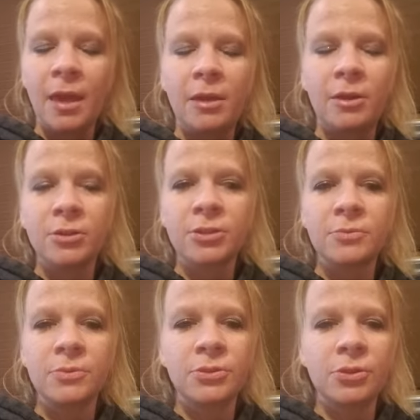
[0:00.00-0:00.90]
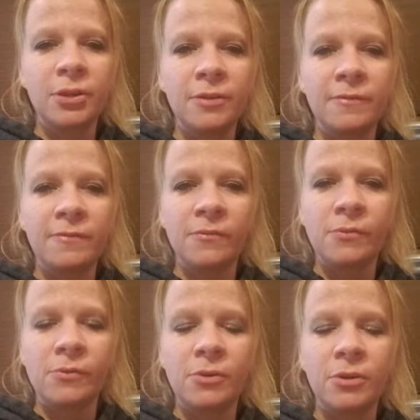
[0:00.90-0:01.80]
And I also was looking
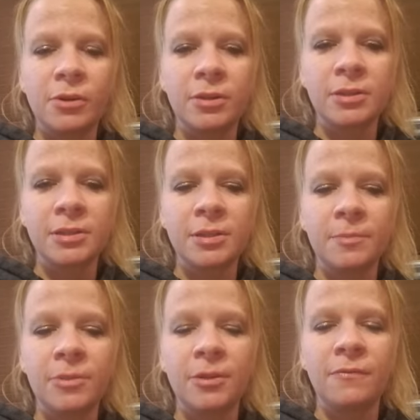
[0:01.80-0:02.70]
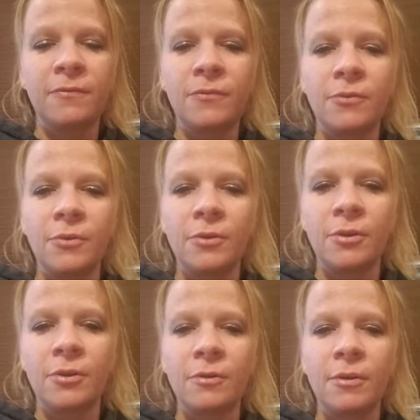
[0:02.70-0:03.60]
for something
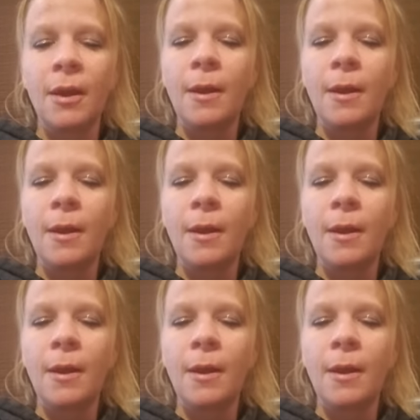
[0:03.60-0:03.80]
for